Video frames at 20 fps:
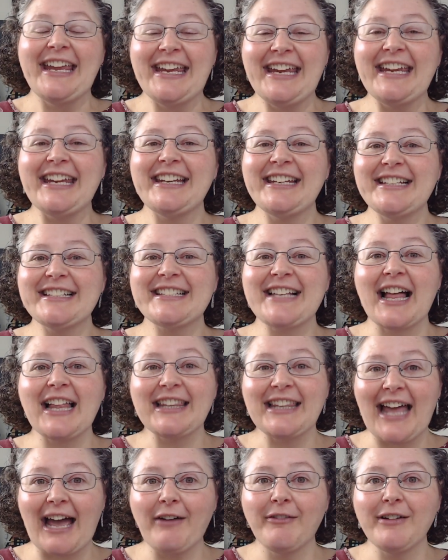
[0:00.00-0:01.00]
it is
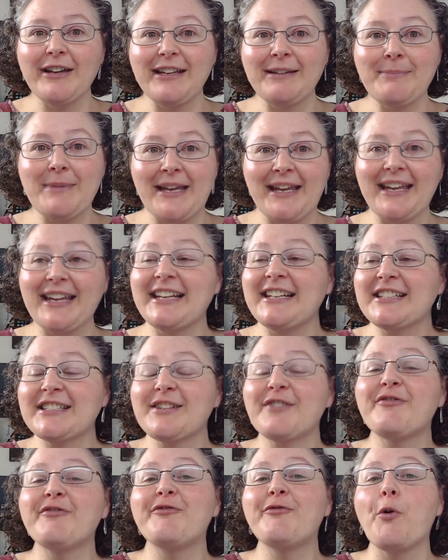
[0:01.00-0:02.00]
allowing me, it is
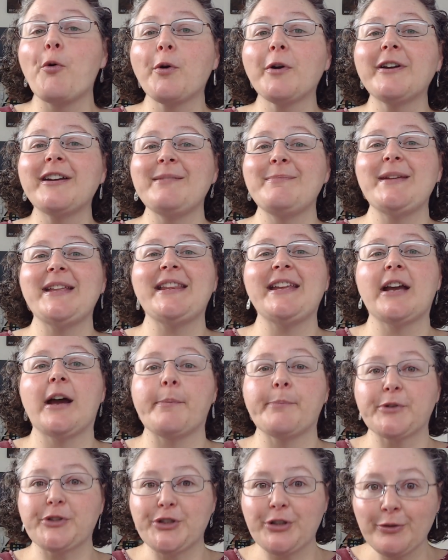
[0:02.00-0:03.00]
affording me the
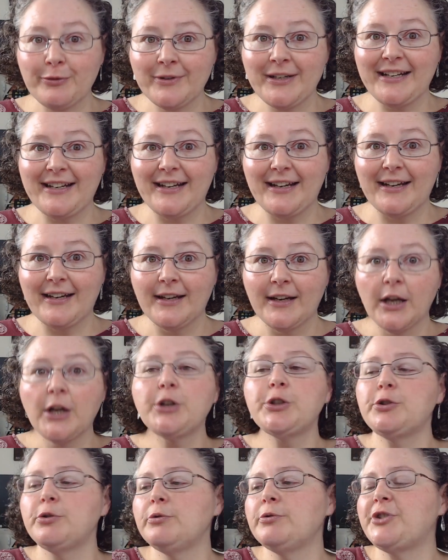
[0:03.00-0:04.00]
opportunity
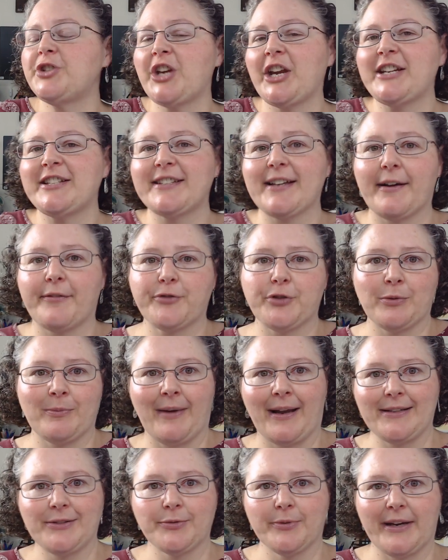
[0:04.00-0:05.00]
to chase after
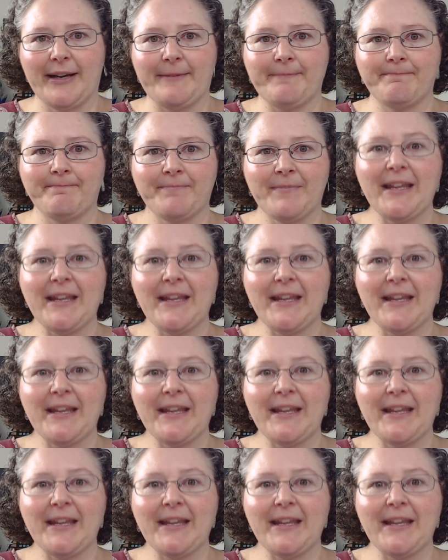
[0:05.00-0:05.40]
my dream.